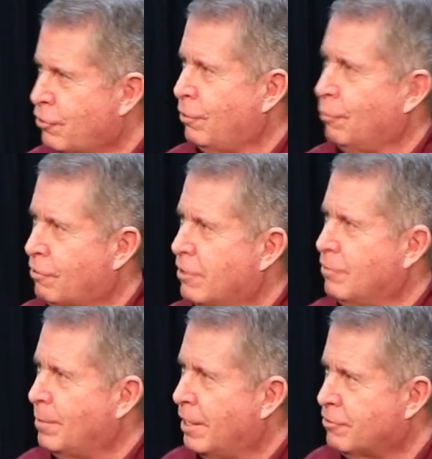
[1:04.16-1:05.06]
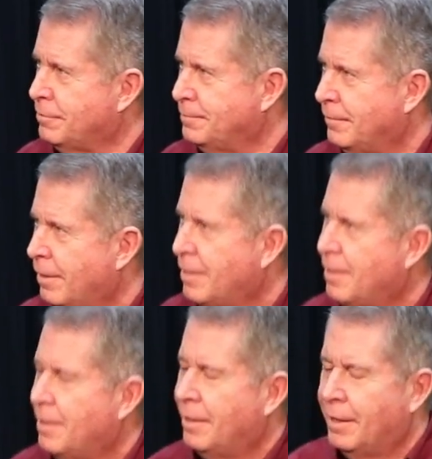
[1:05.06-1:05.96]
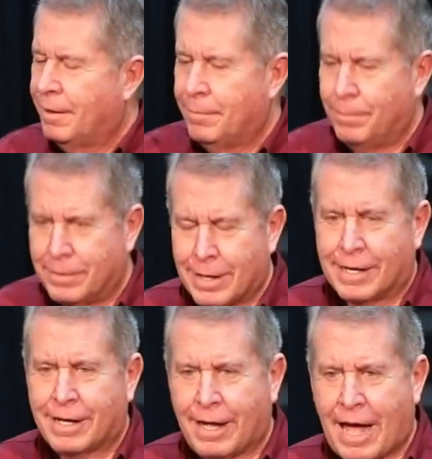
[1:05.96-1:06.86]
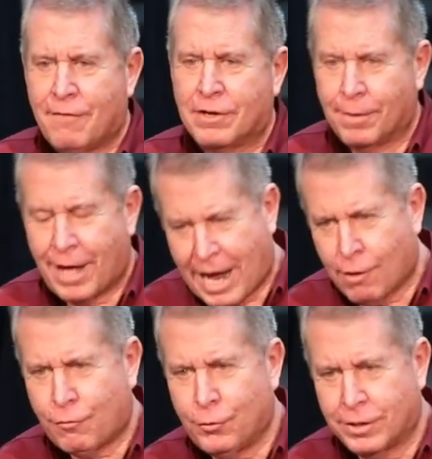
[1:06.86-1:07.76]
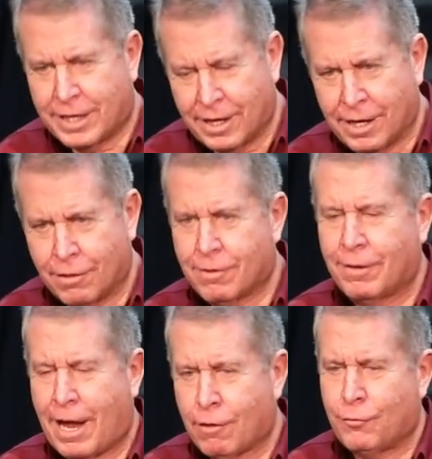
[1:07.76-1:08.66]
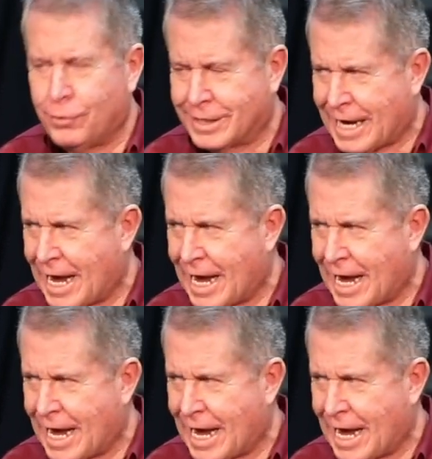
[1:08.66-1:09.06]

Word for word: Jews. Can you imagine? Like having a house full of kids, house full of